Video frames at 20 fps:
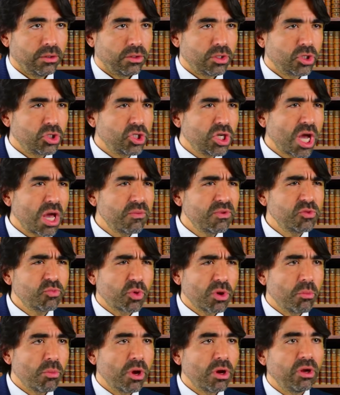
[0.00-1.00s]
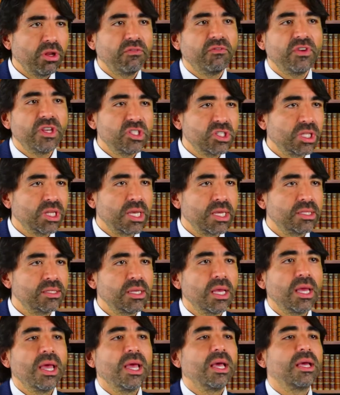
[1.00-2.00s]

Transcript: Their job is primarily vigilance